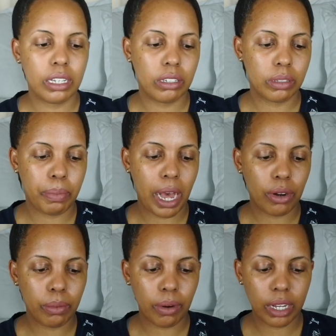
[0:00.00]
Hills
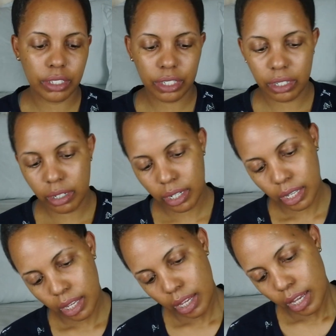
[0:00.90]
powder bronzer,
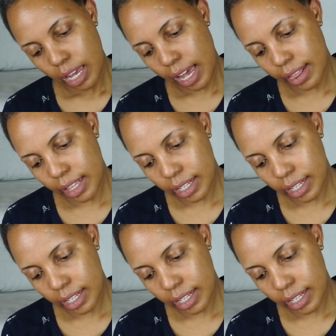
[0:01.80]
and